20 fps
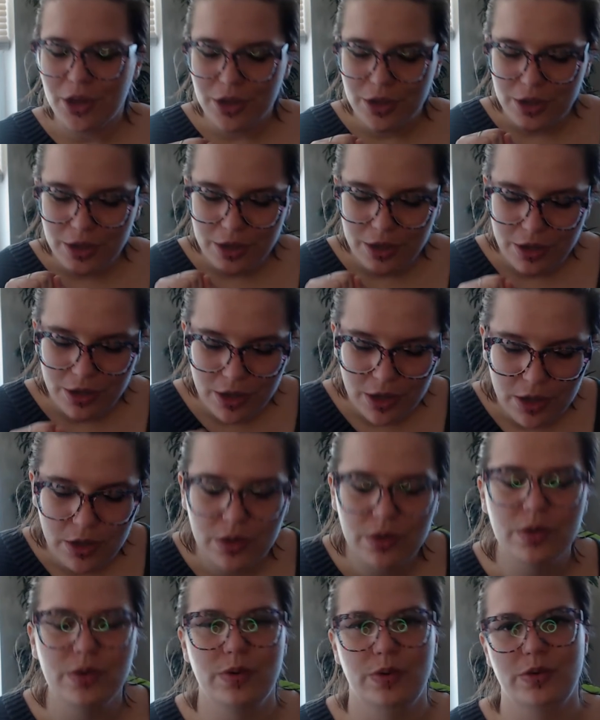
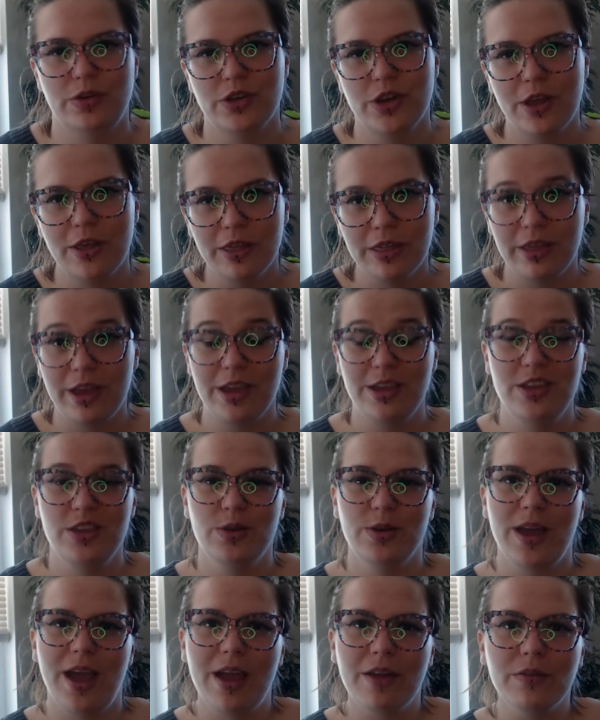huge thank you to
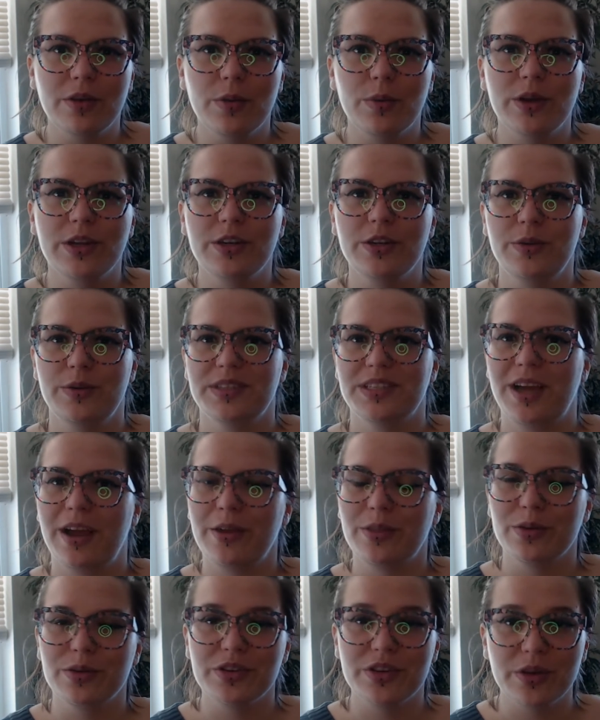everyone who has
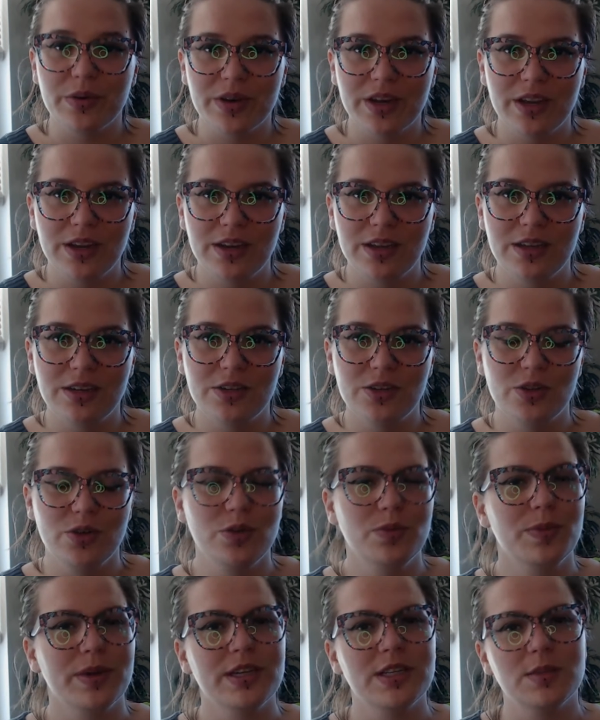either donated to
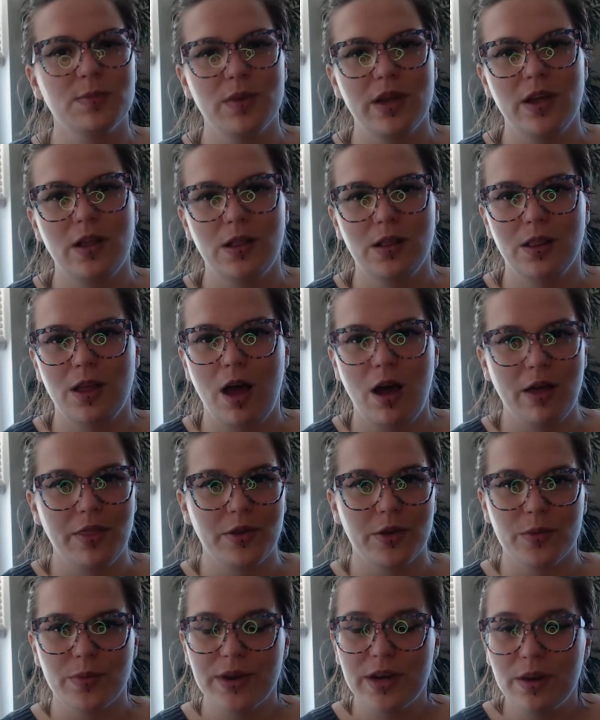my small
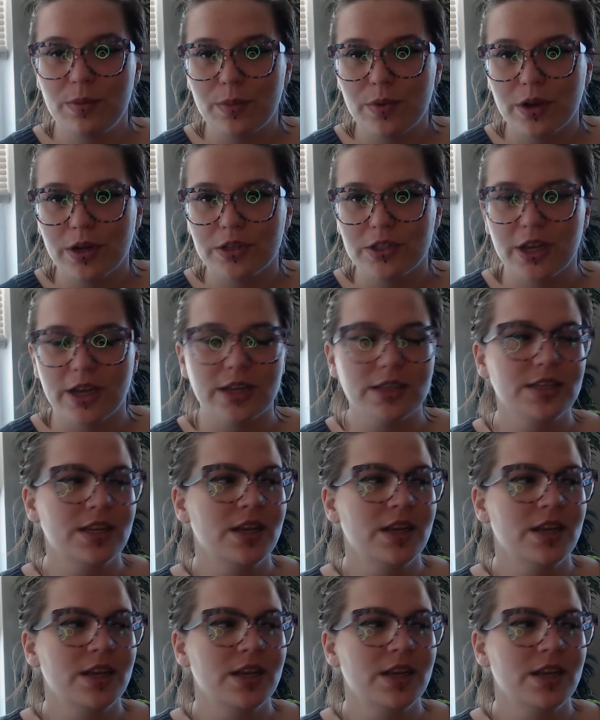author reading project